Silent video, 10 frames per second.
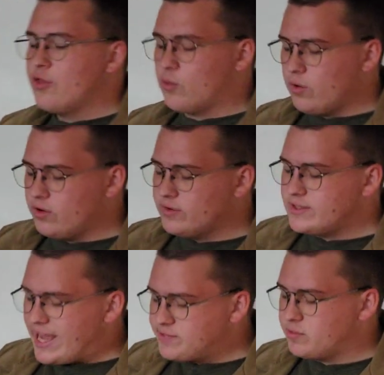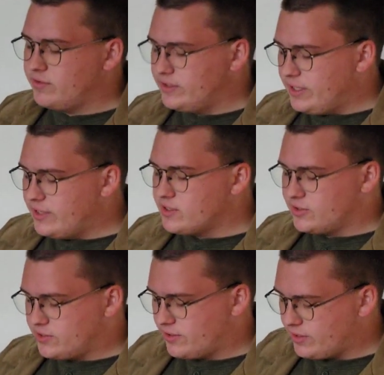The world desperately needs
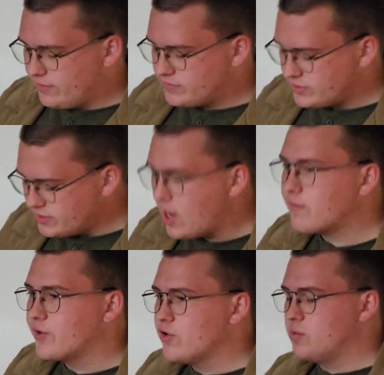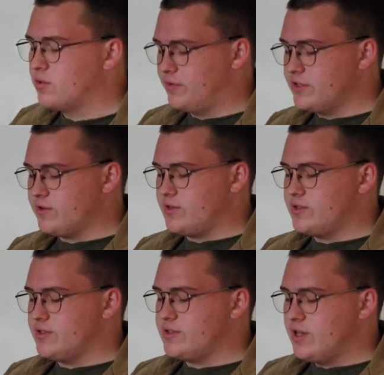alternatives to non-renewable
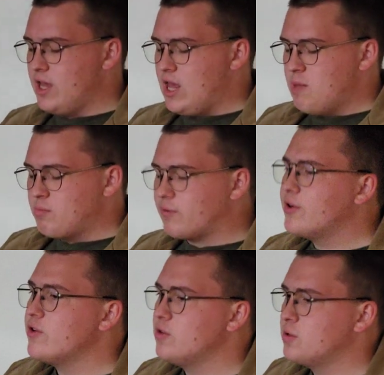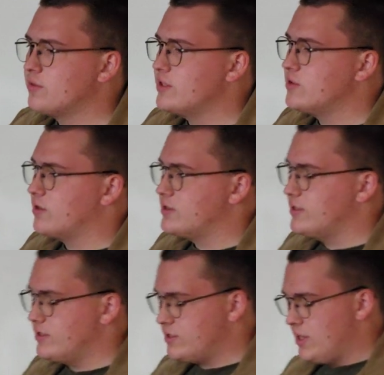resources, but renewable
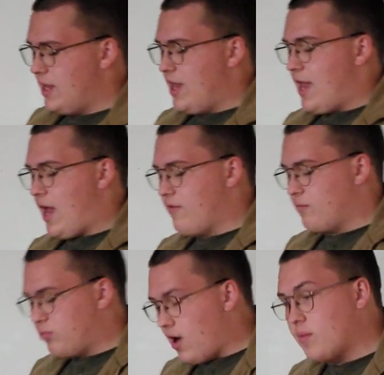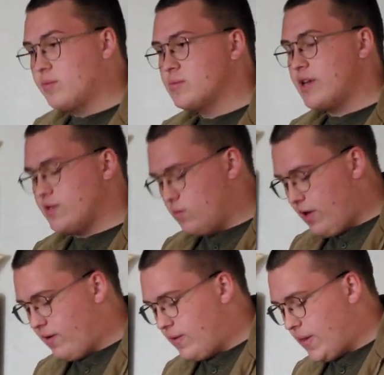resources have problems as
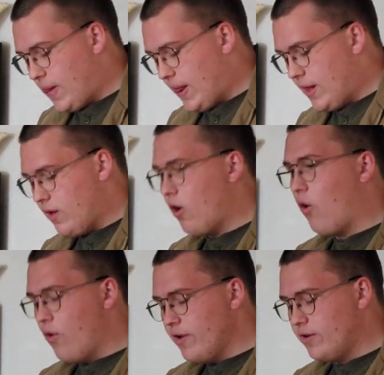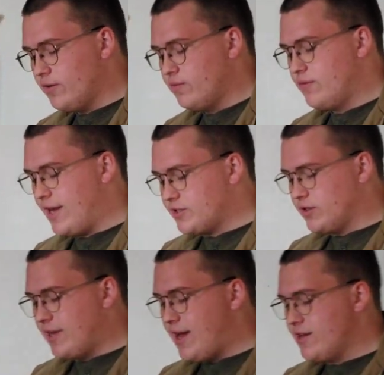well. Oil,
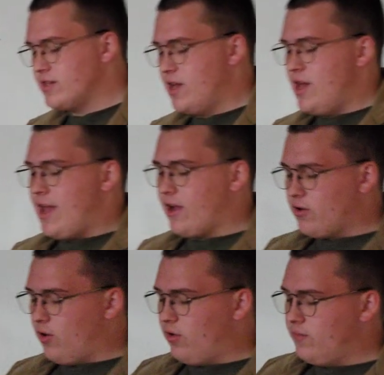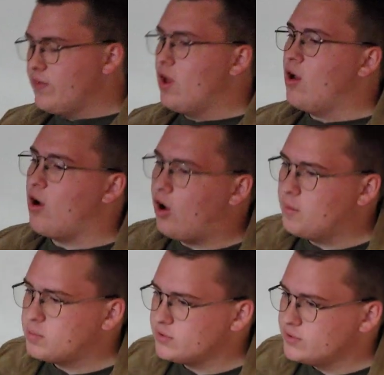natural gas, and coal
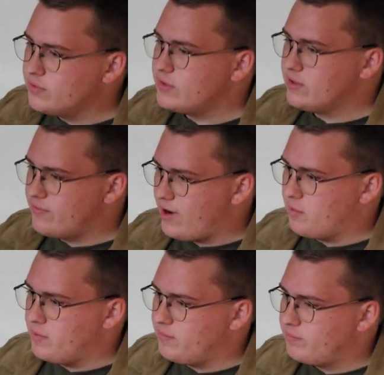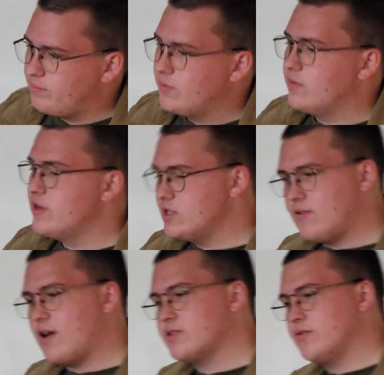all pollute the environment.
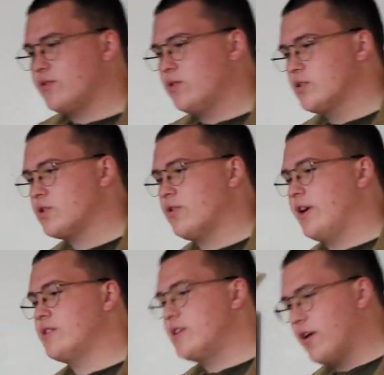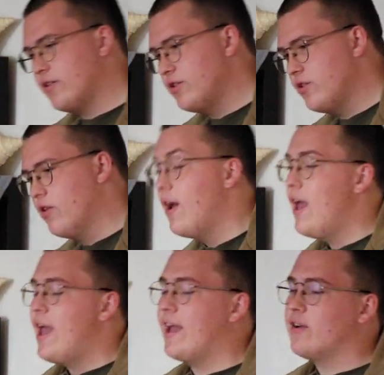These fossil fuels create CO2
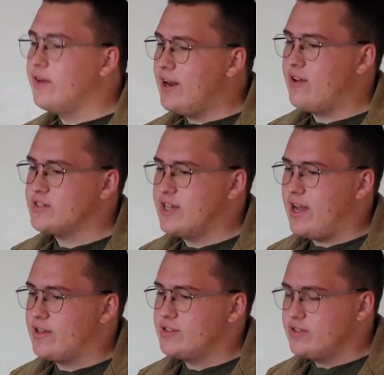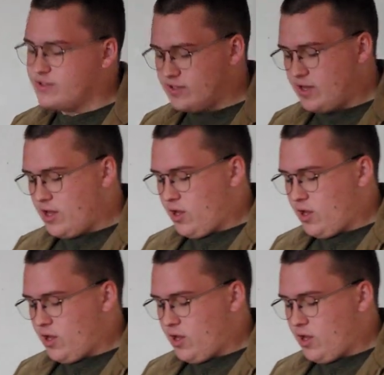and greenhouse gases,